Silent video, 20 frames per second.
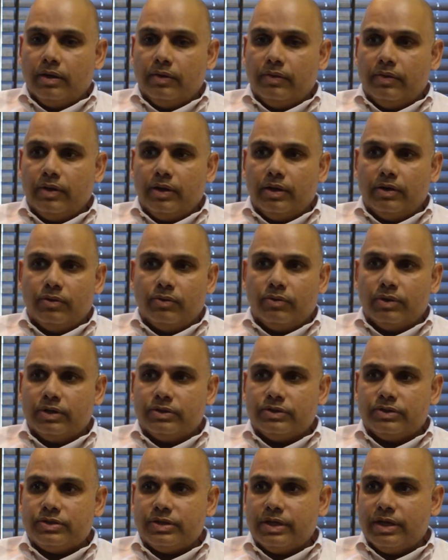they don't
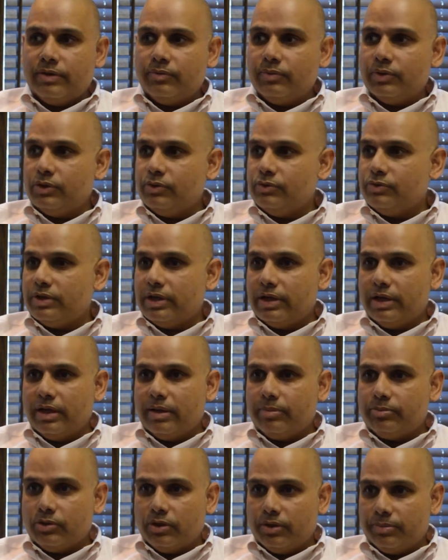understand when you say
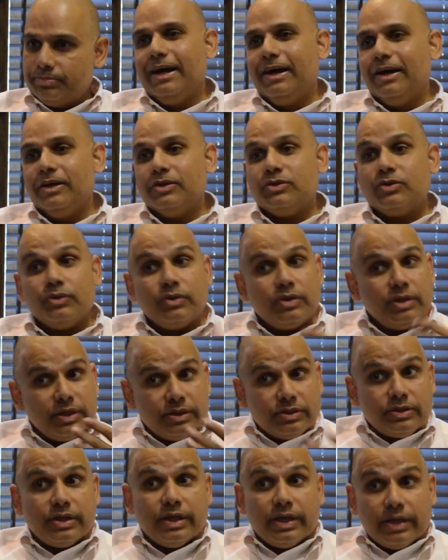laptop. So the
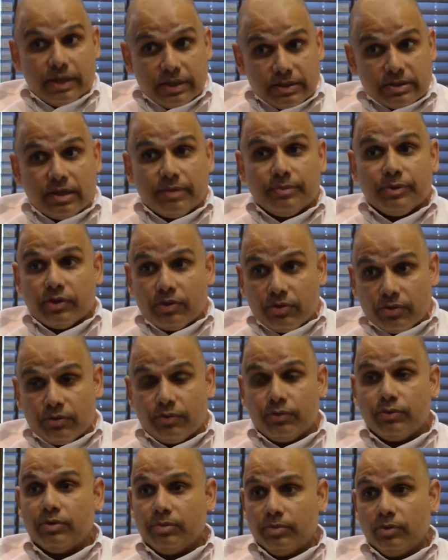internet is coming
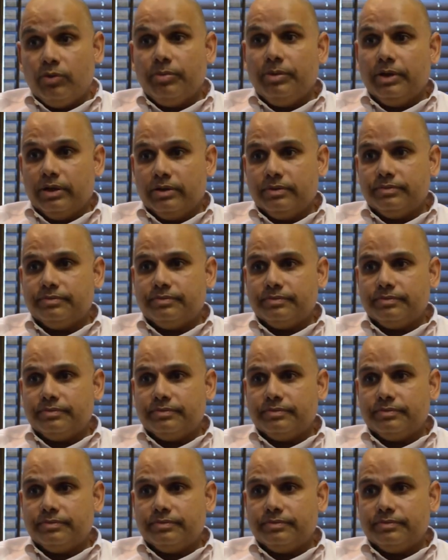through the mobile.